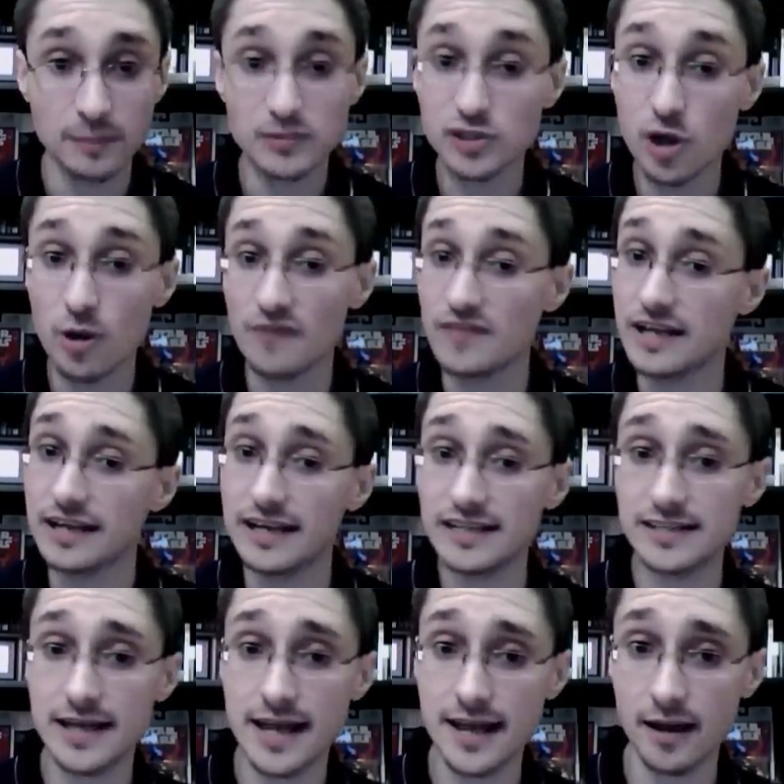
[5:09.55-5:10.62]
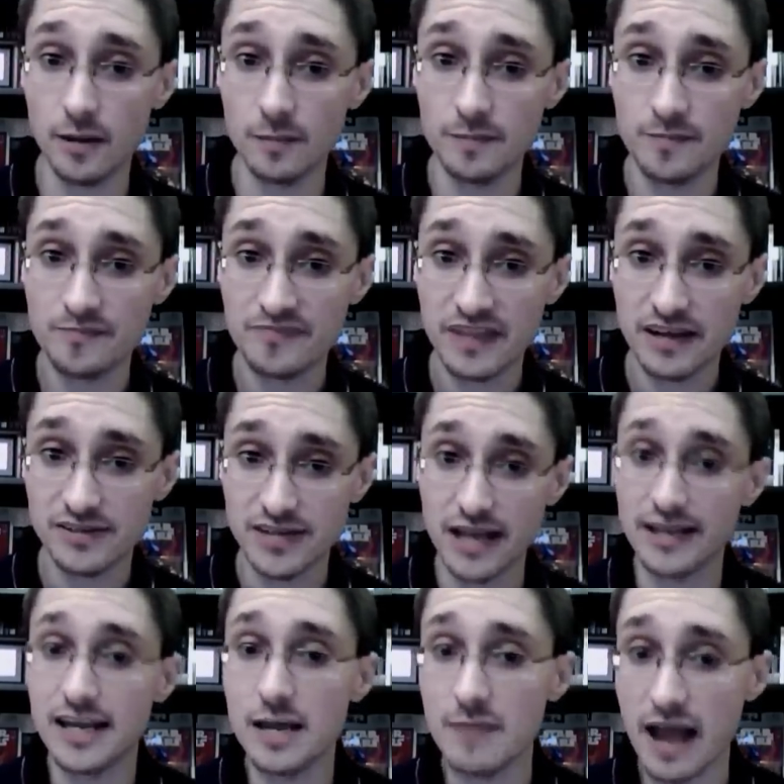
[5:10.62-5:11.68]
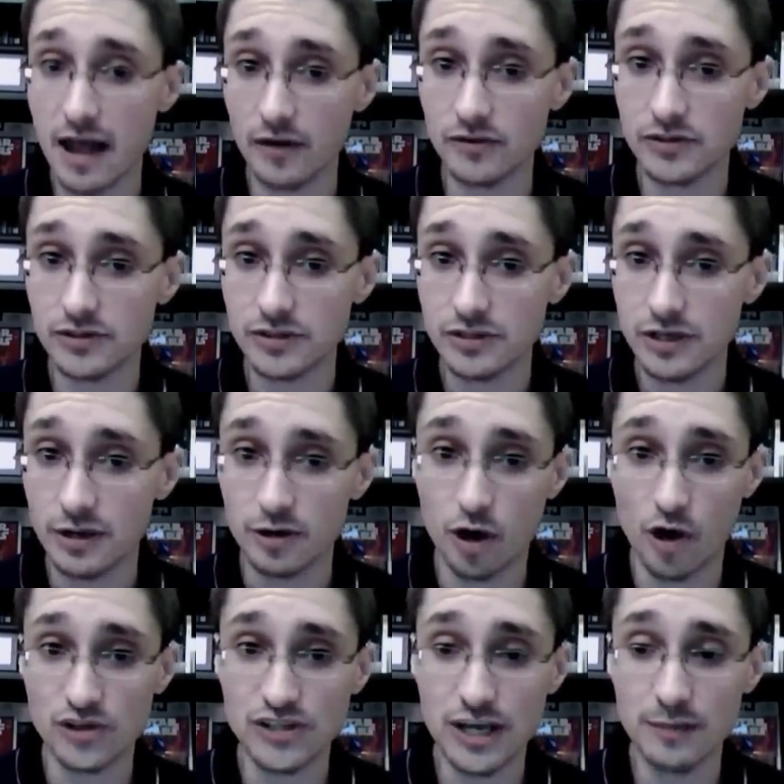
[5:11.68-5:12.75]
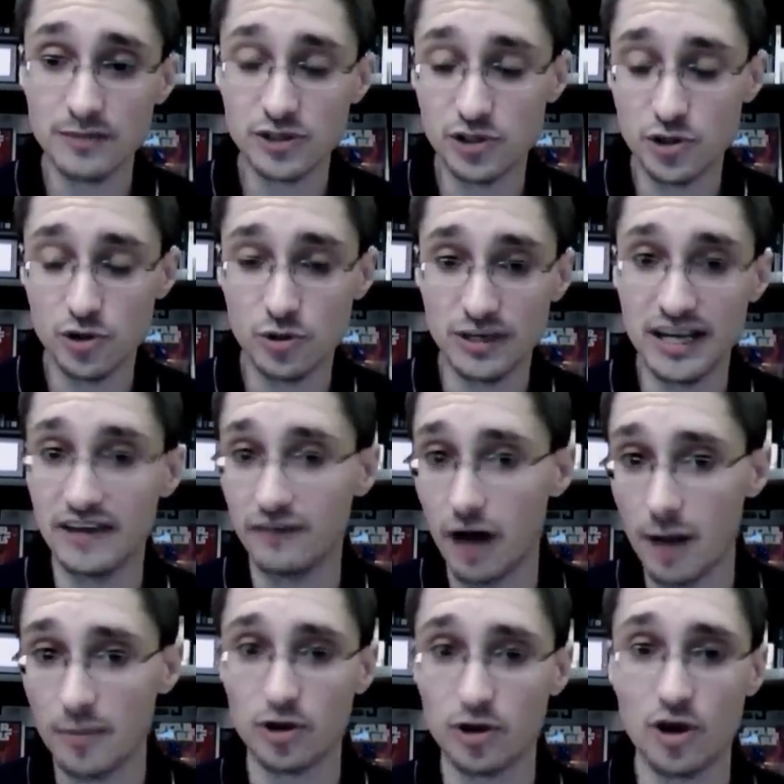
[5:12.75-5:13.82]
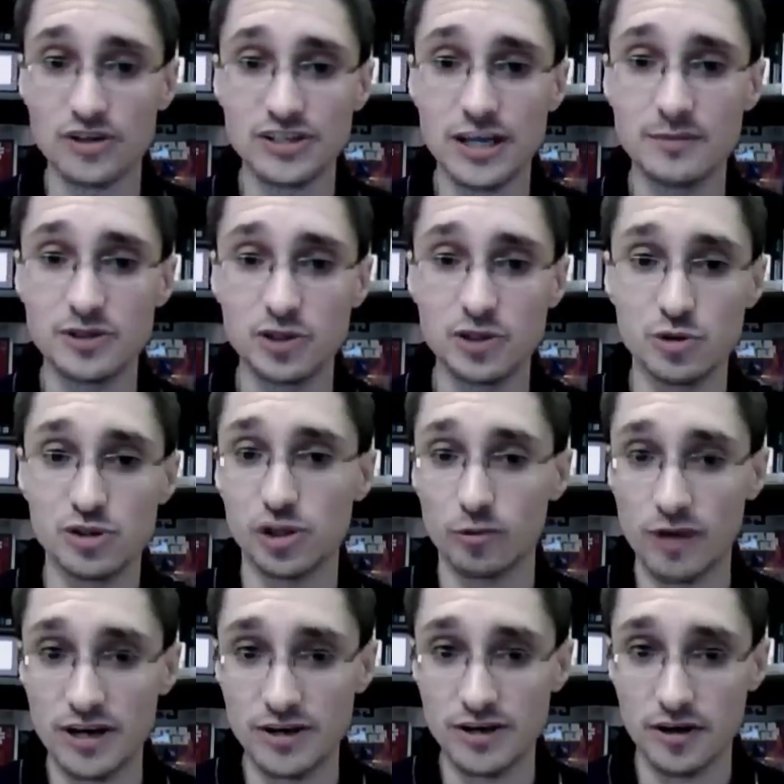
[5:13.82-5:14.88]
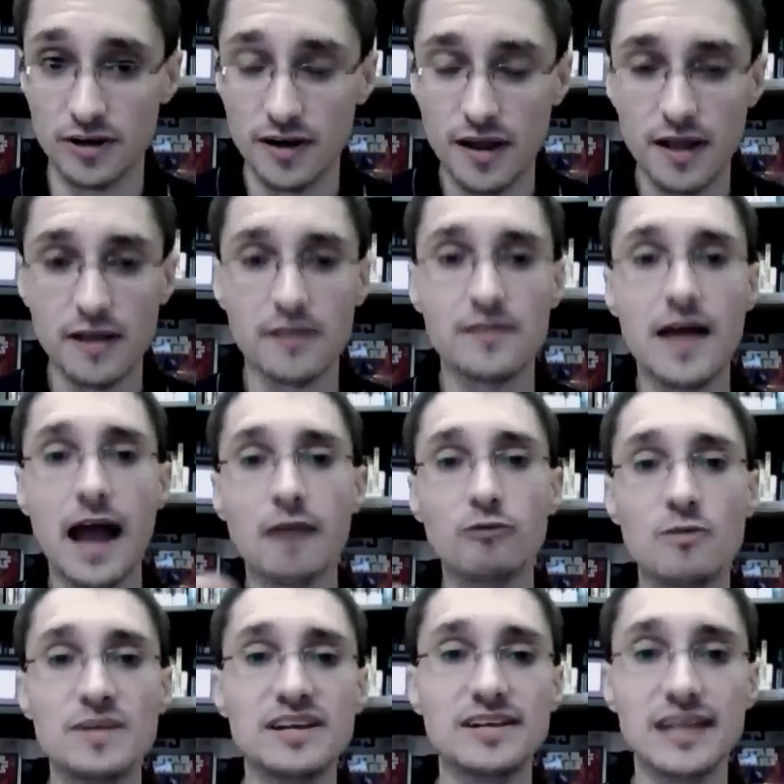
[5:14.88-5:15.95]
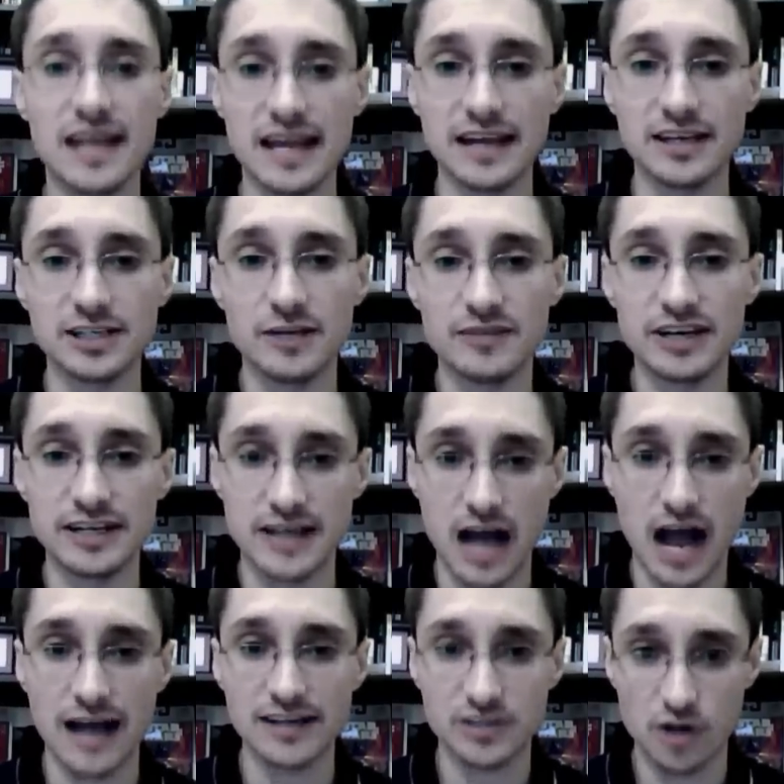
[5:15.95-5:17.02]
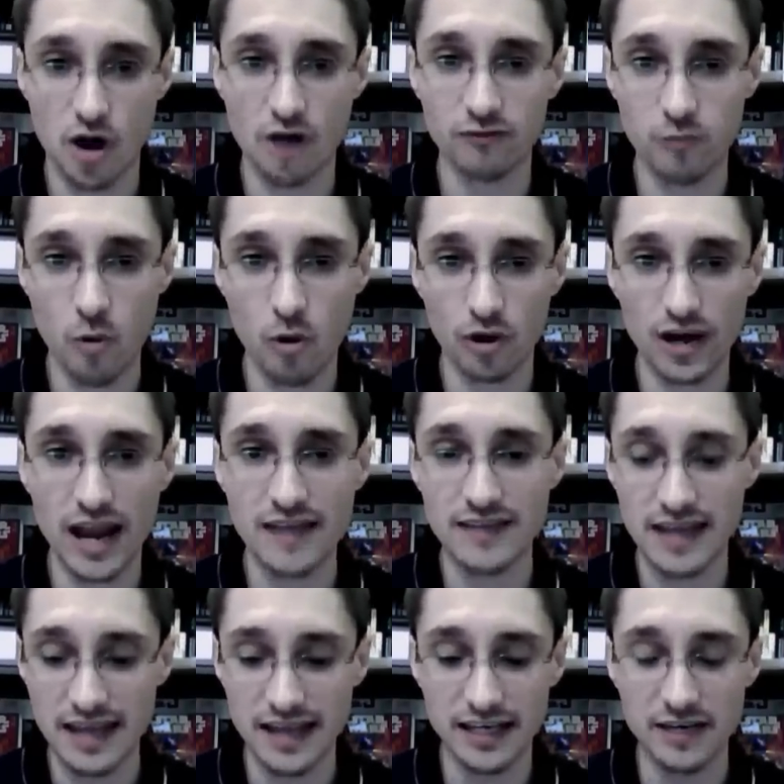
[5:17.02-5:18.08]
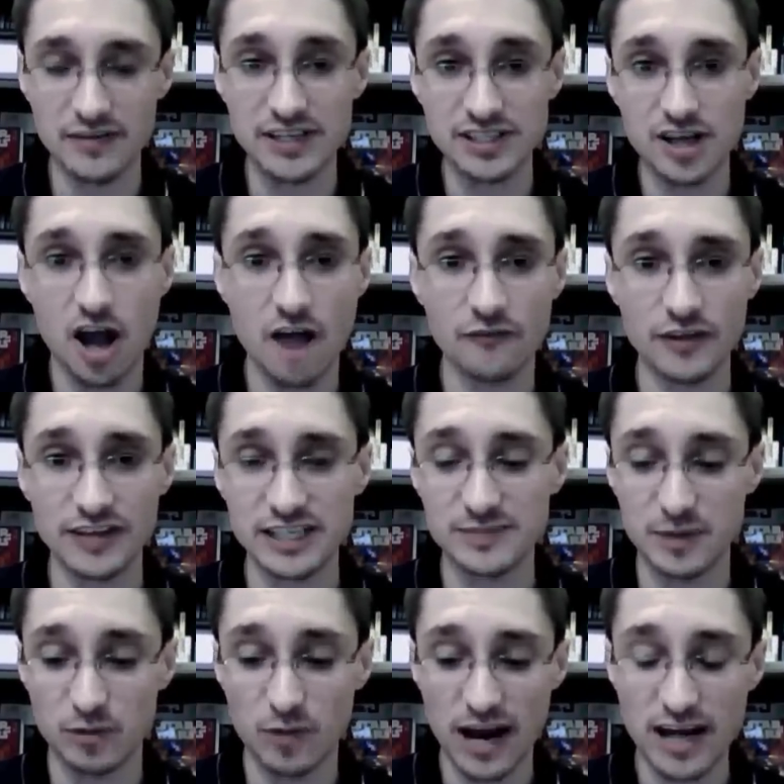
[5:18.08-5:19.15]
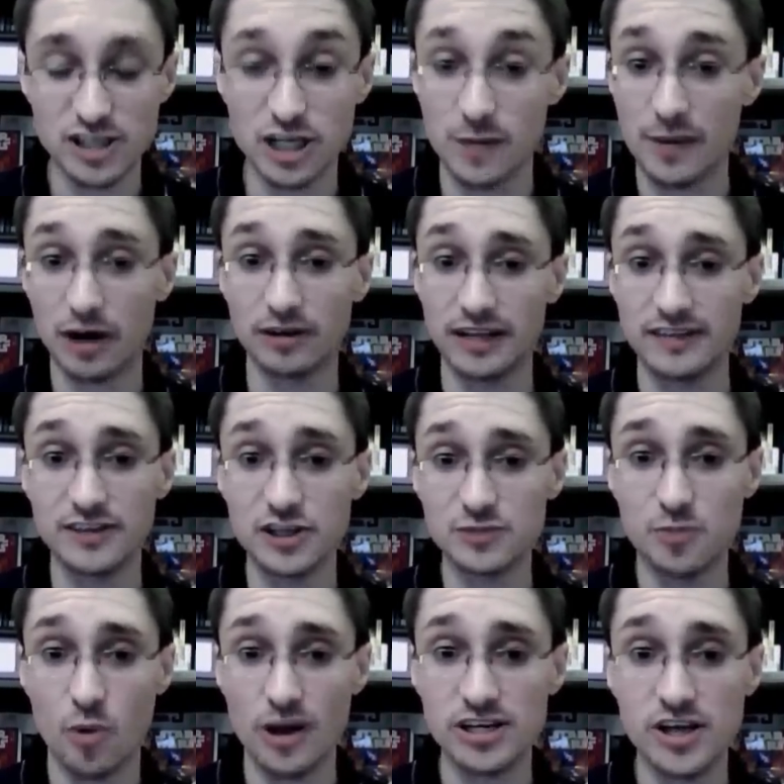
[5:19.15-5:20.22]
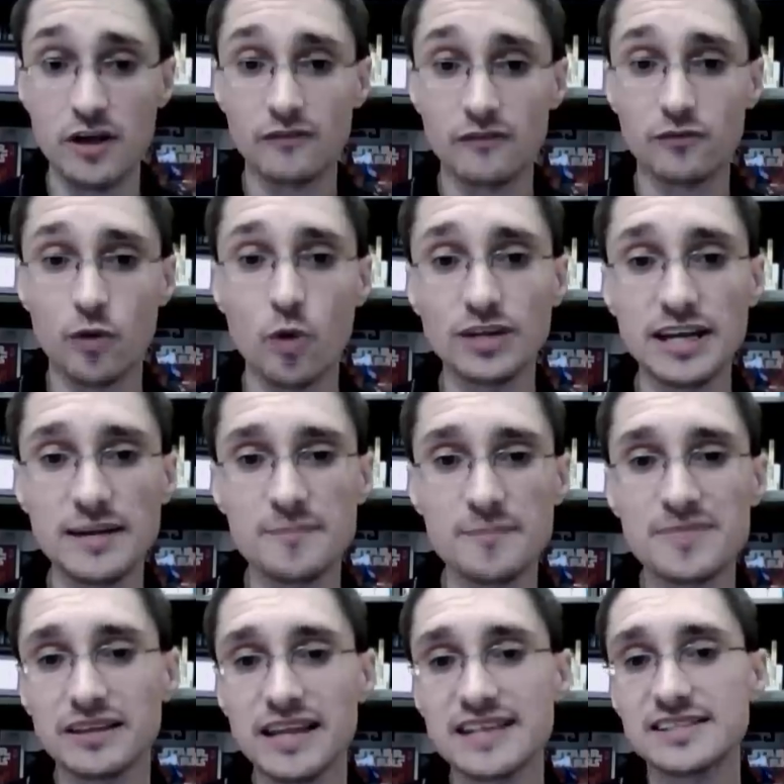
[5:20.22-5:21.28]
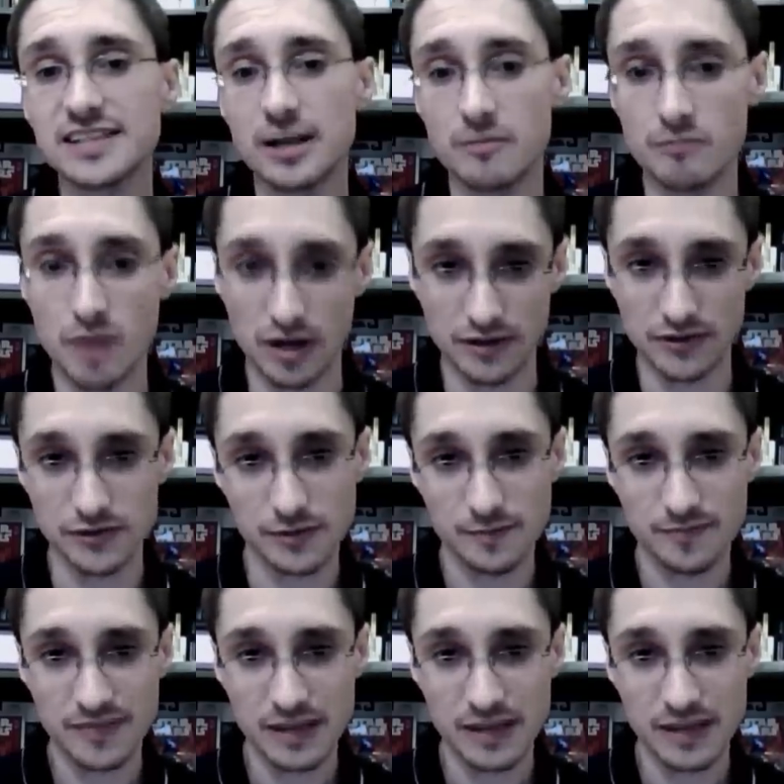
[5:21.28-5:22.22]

So if they can get to him, take him out, cause him to give up or cause him to surrender, that would be the end of the Nagai Toph War and the end of this conflict that's been raging apparently at this point for only less than a month.